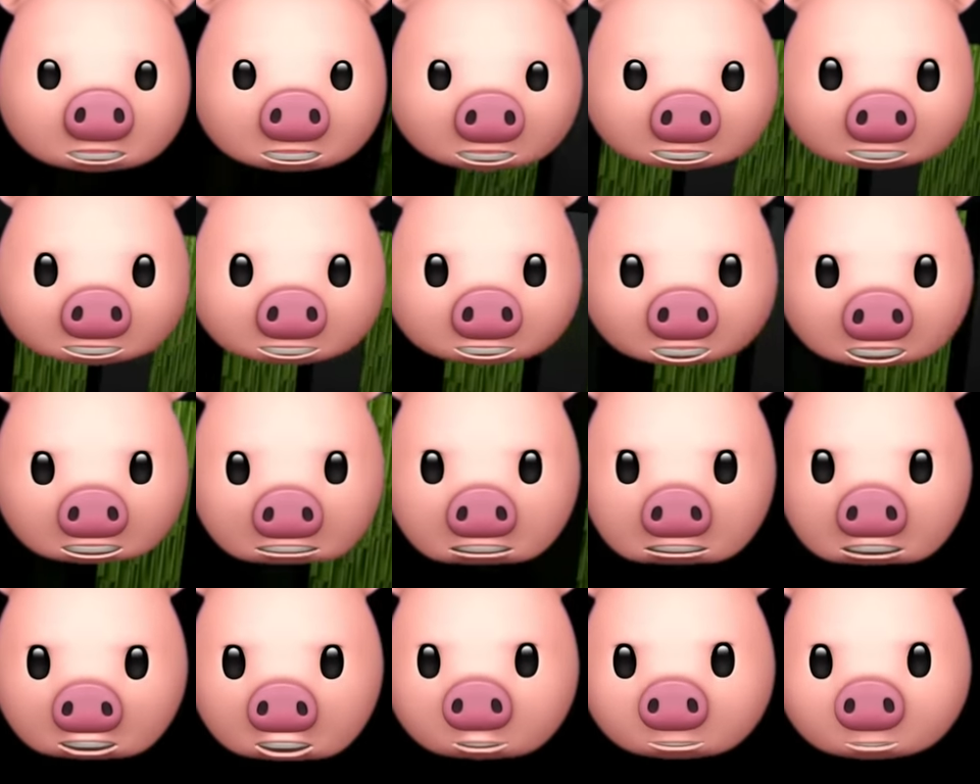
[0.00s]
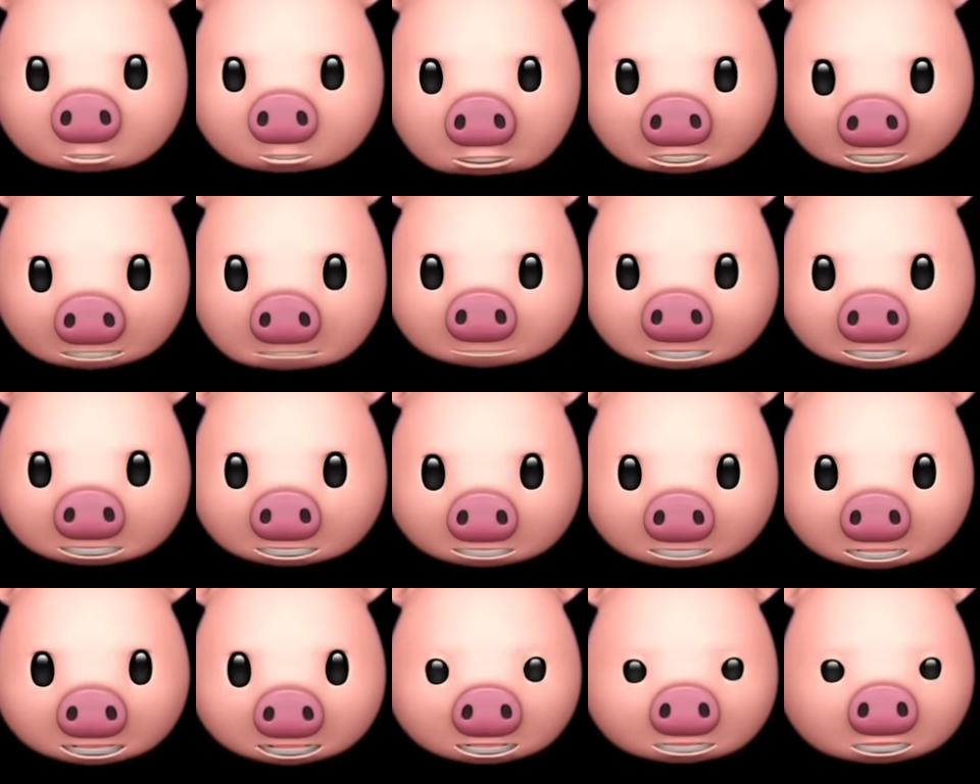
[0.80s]
Is there a way we
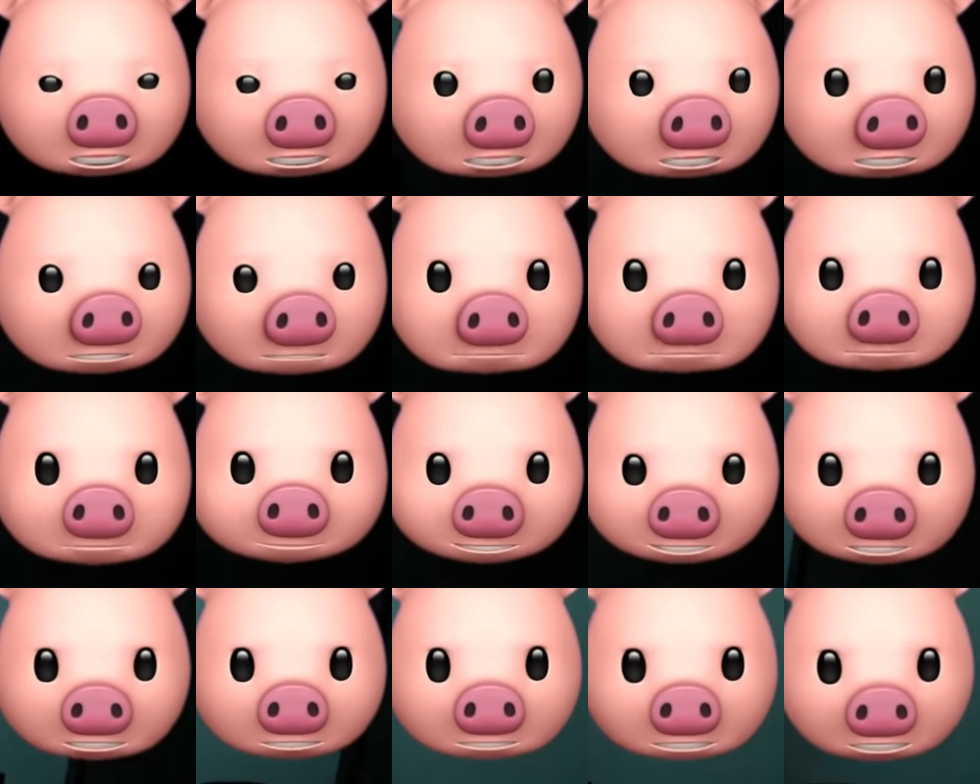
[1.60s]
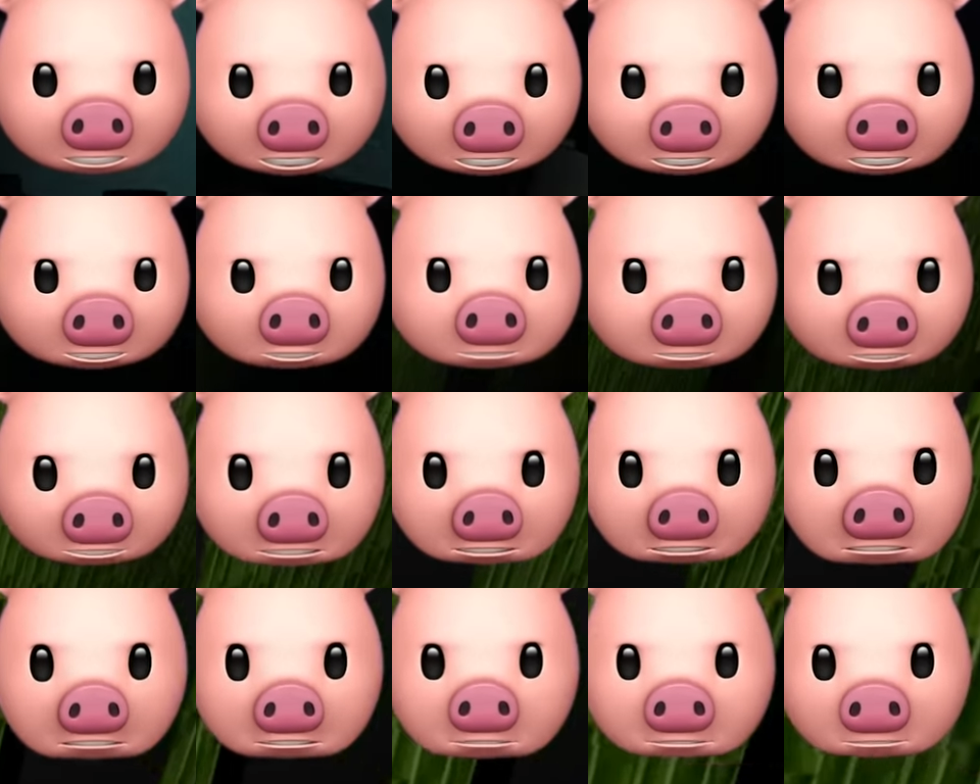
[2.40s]
can like barricade the
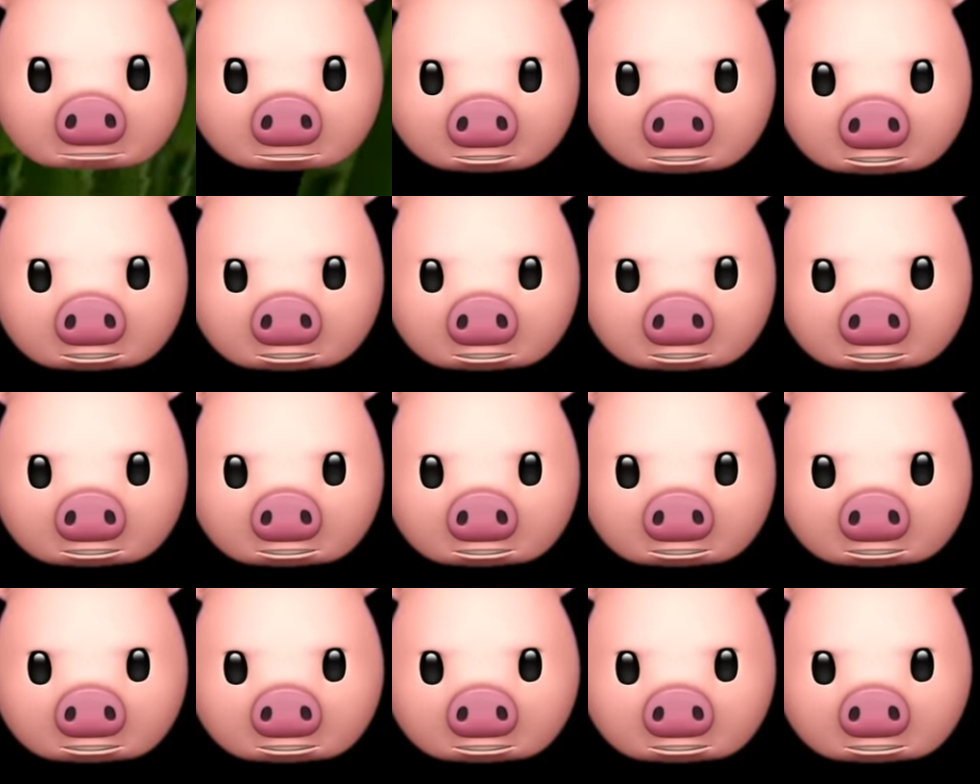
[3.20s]
window?